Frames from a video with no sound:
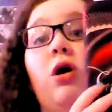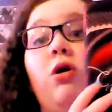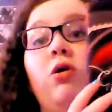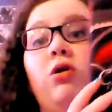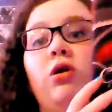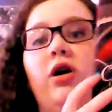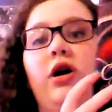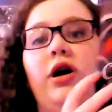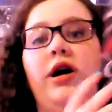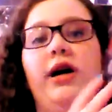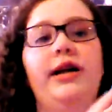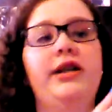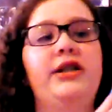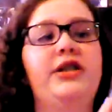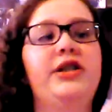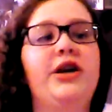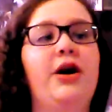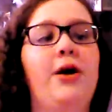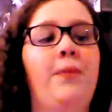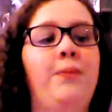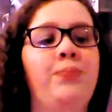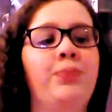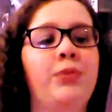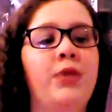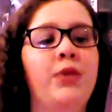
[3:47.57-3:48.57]
good.
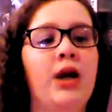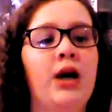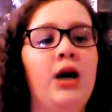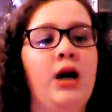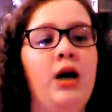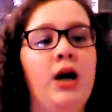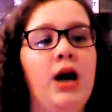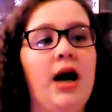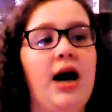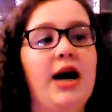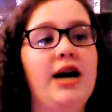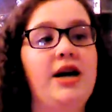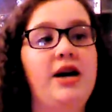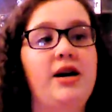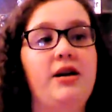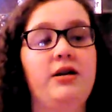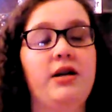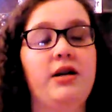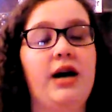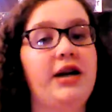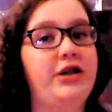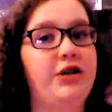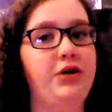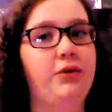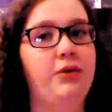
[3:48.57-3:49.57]
So
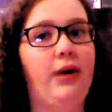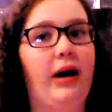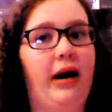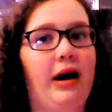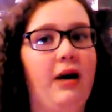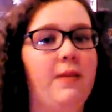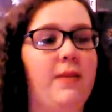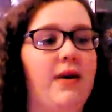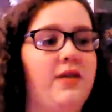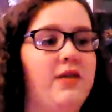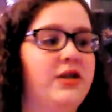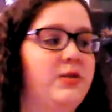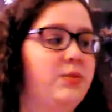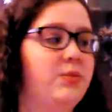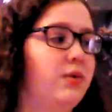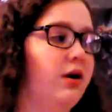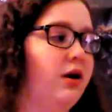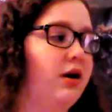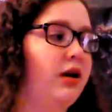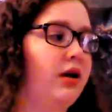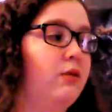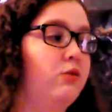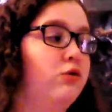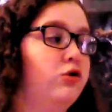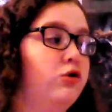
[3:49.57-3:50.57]
I do recommend this
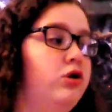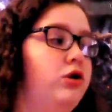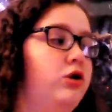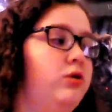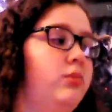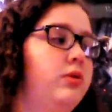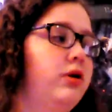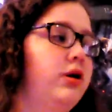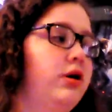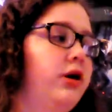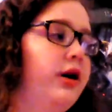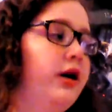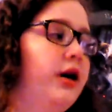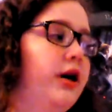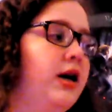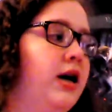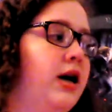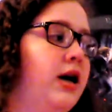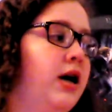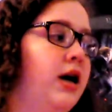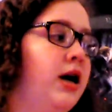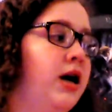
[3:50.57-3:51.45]
book. That was super good.